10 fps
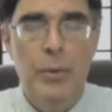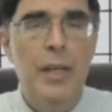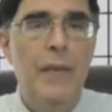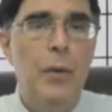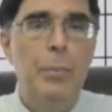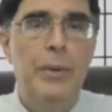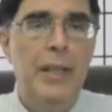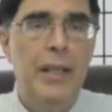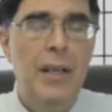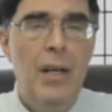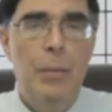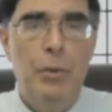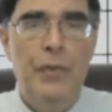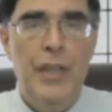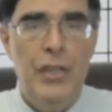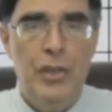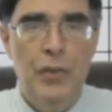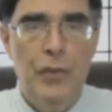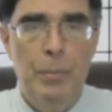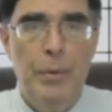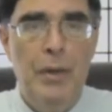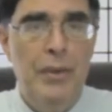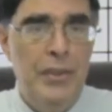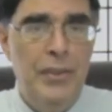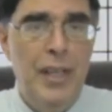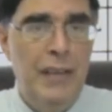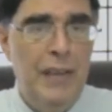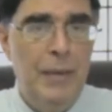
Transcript: who never played professional football in his life.